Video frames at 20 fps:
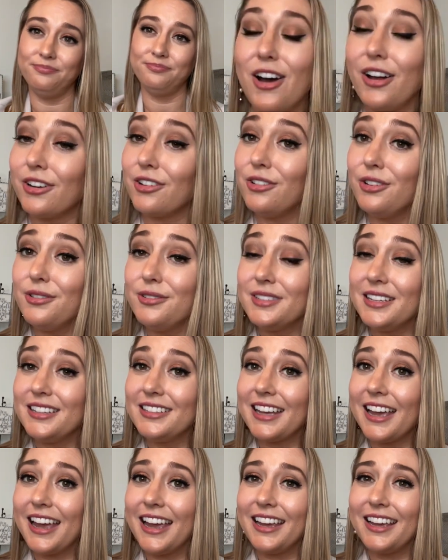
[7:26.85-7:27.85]
On closing
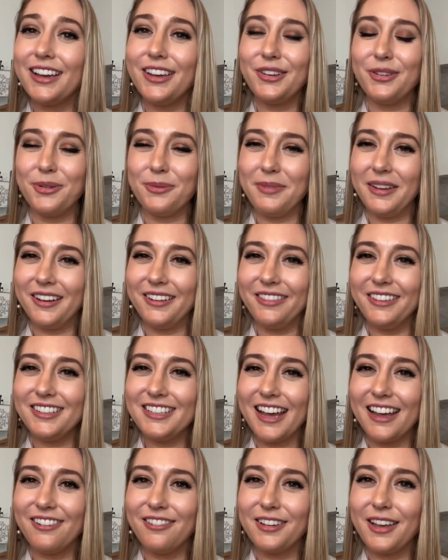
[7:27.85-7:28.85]
day, you'll meet at the
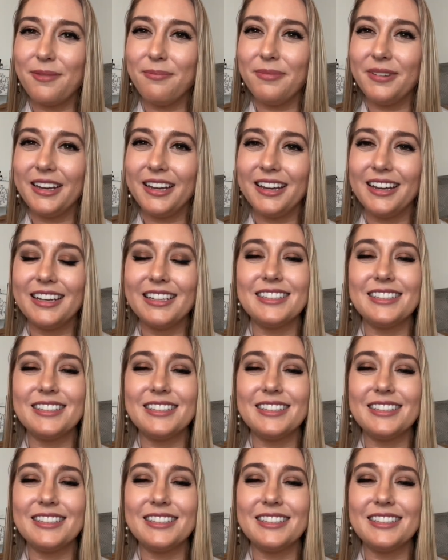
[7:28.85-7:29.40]
title company